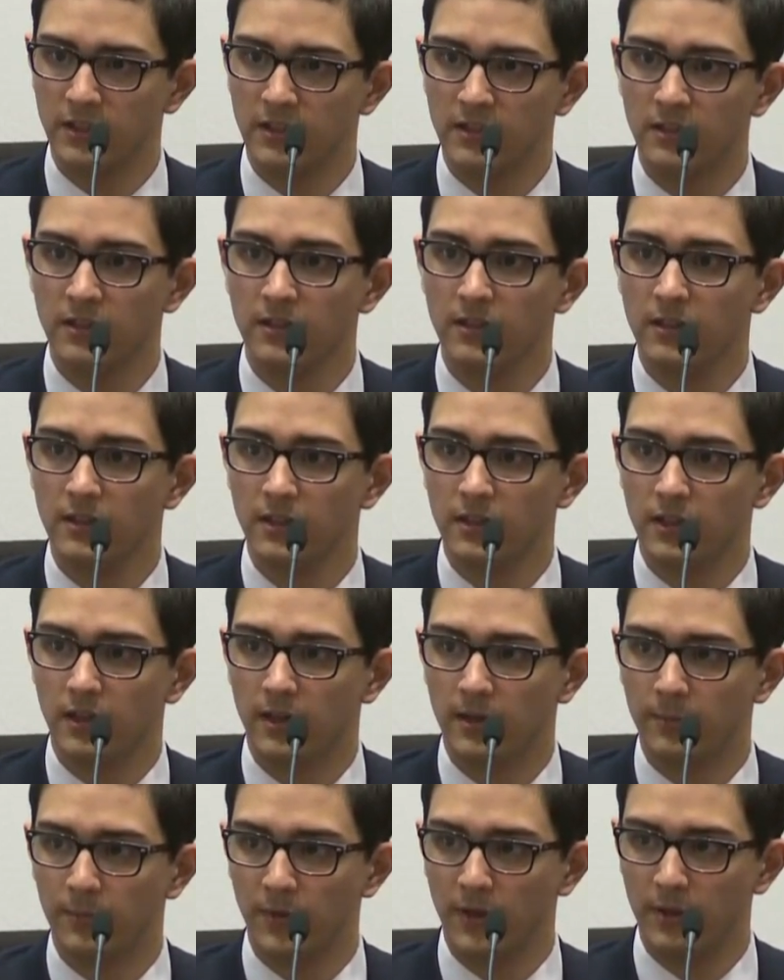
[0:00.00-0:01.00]
and
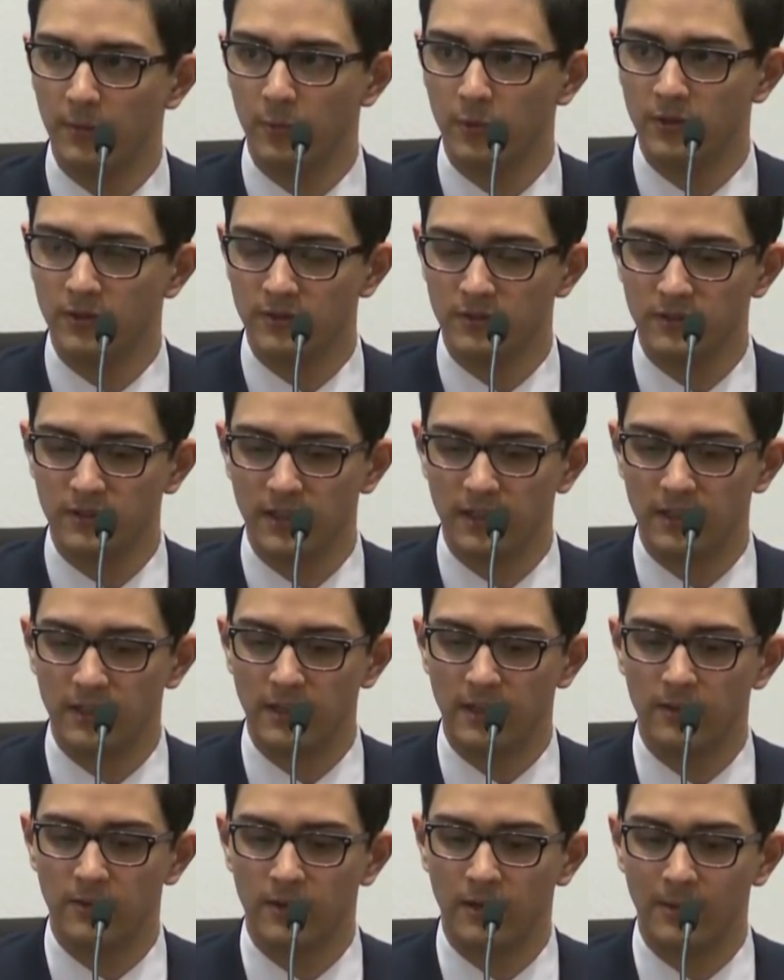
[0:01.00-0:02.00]
they wouldn't stay
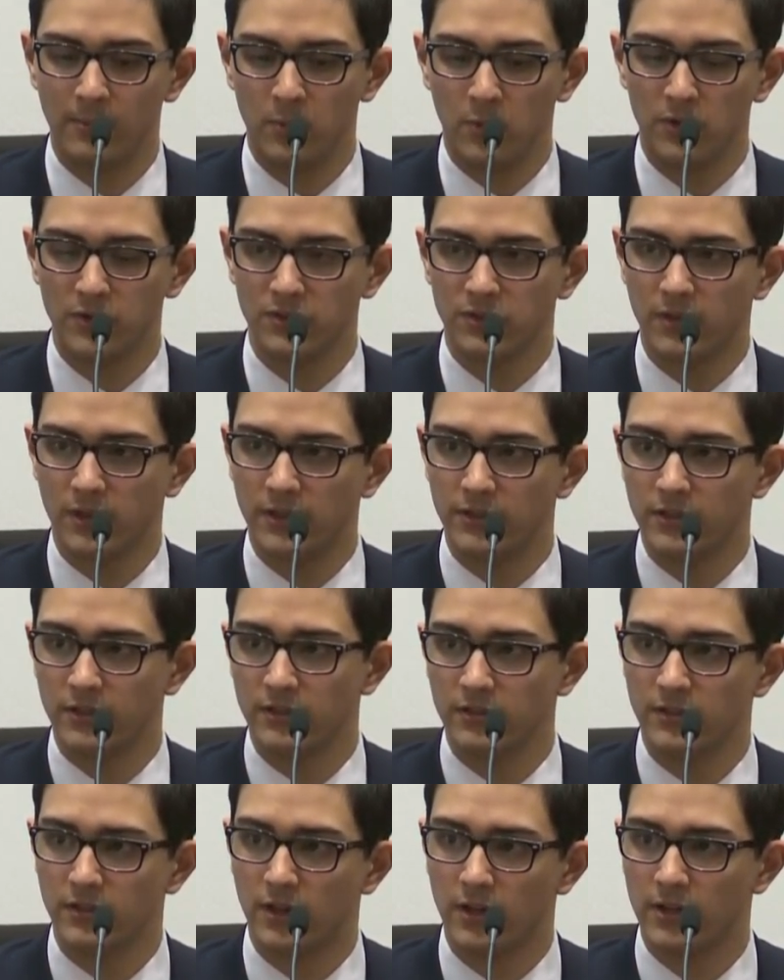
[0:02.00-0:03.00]
together anymore, so I
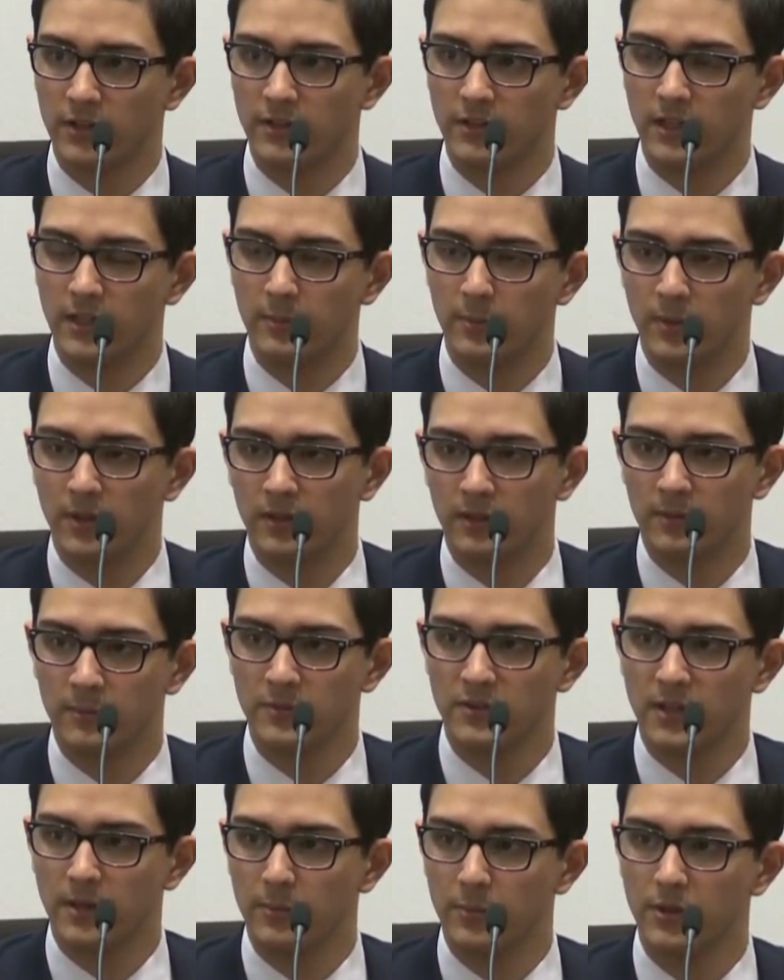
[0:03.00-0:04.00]
just started keeping them
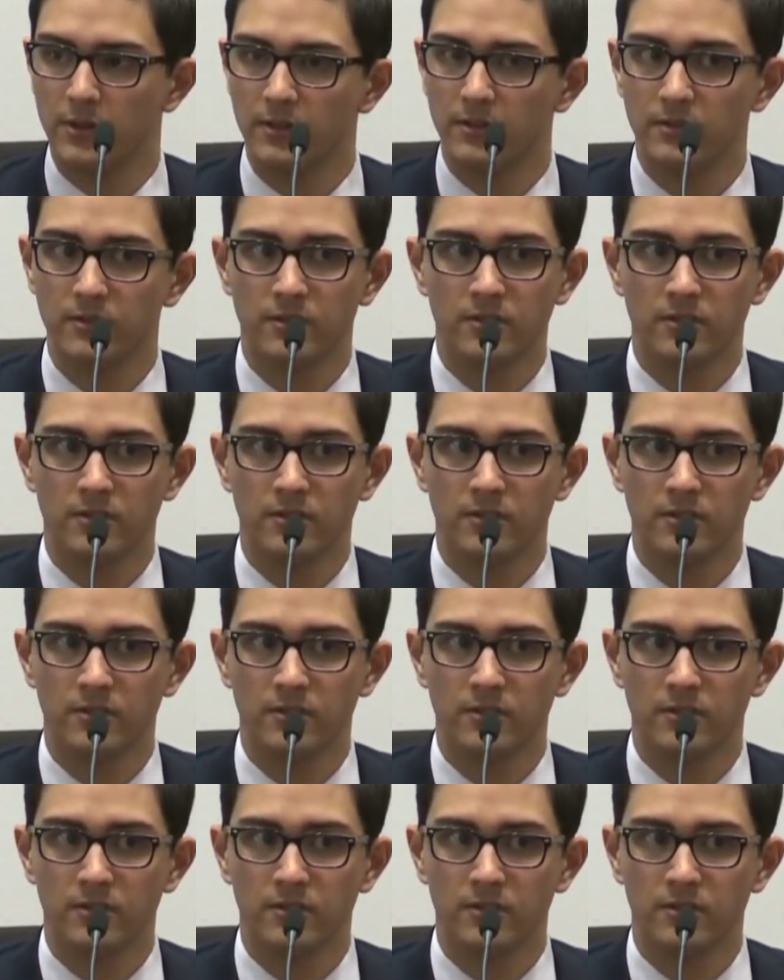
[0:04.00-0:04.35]
separate.